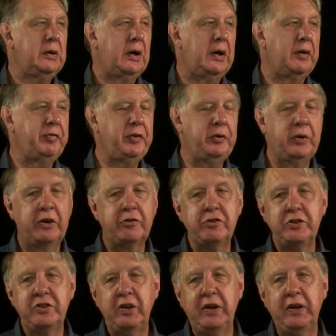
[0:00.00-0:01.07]
a few
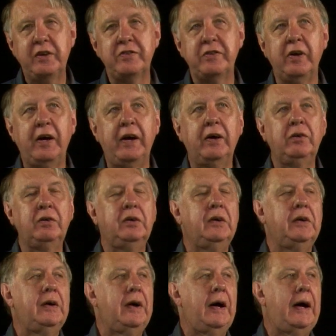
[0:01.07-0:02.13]
hundred years now.
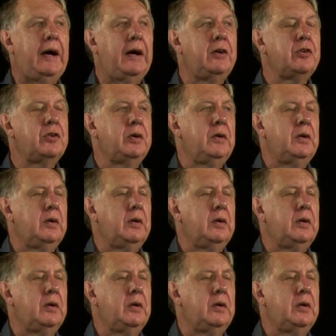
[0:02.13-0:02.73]
And